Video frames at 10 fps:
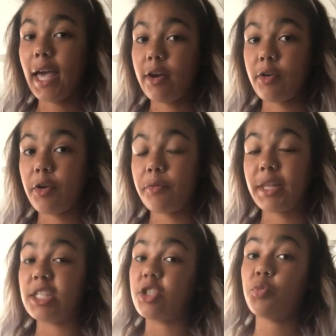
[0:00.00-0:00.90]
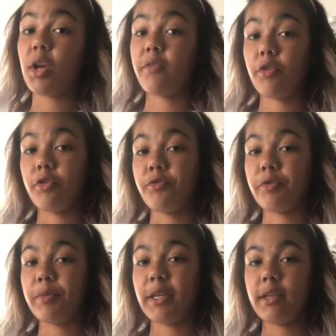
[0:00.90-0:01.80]
I don't know. That's just what I've heard
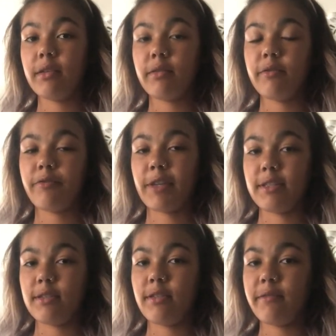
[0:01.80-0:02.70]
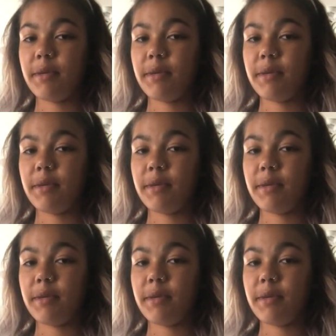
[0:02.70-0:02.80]
from, like, friends of